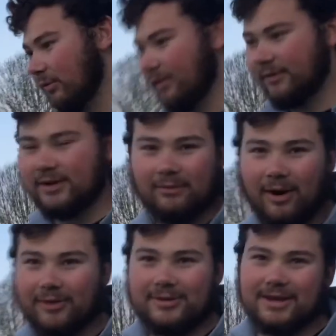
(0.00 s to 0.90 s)
feet of
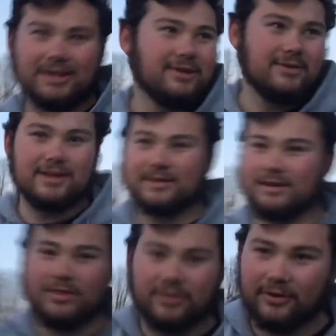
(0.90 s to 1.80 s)
water. You could do this
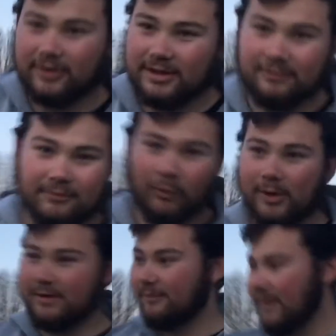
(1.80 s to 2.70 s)
in 30,
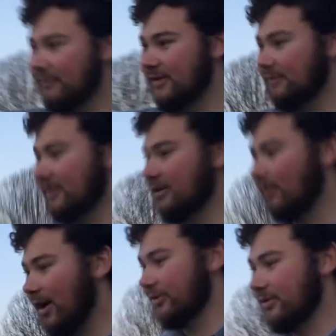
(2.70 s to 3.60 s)
40, 50 feet of
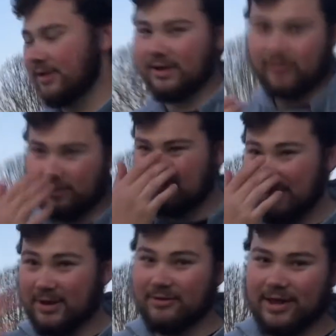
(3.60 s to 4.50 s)
water, in those
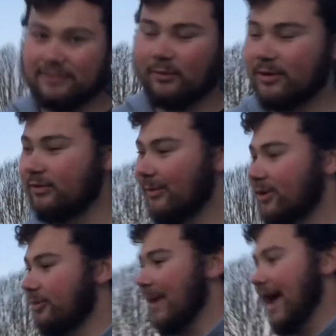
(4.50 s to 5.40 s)
big reservoirs for
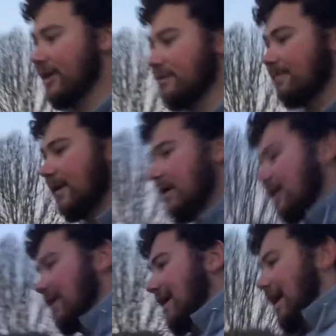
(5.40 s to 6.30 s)
winter bass.
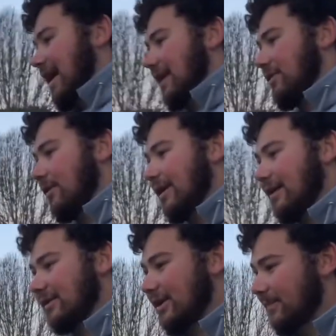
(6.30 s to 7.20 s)
And I throw it
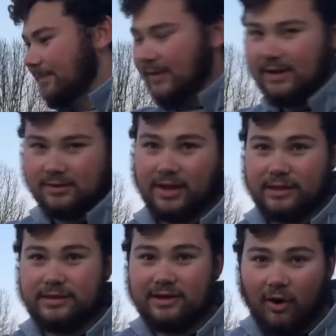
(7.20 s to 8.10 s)
out there, let it
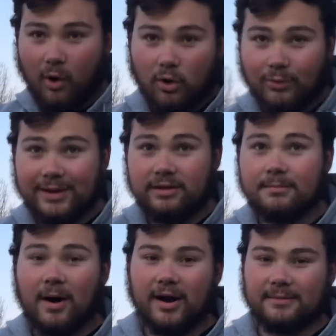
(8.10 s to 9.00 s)
sink all the way to the
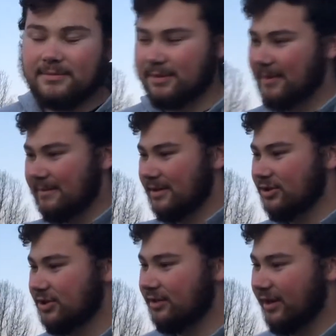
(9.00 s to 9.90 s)
bottom. Sometimes I
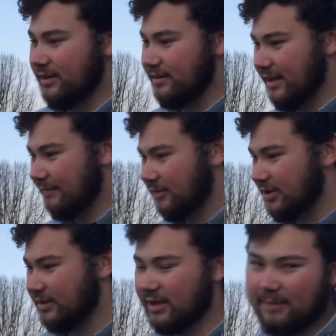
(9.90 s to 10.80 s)
usually let it sit for
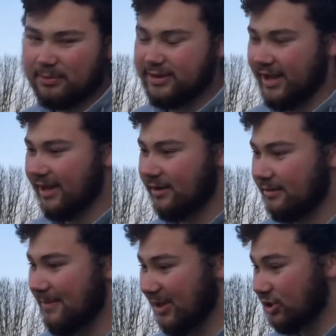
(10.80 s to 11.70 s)
just a couple seconds
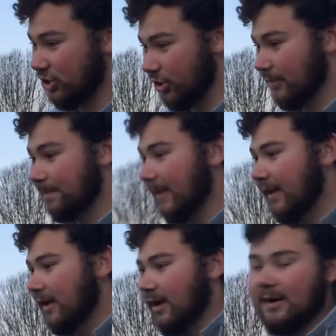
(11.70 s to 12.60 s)
to make sure,
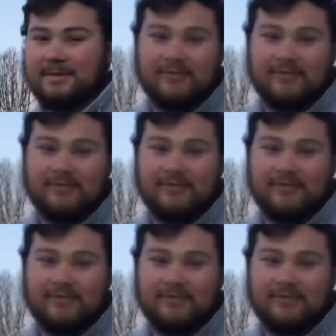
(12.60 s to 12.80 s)
even